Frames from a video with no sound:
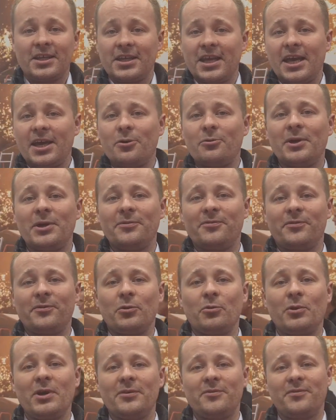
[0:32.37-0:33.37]
Yeah, we've
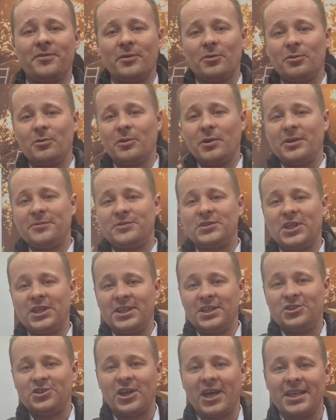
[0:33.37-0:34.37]
we've we've
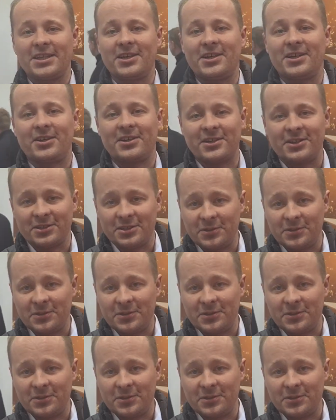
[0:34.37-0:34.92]
seen each other.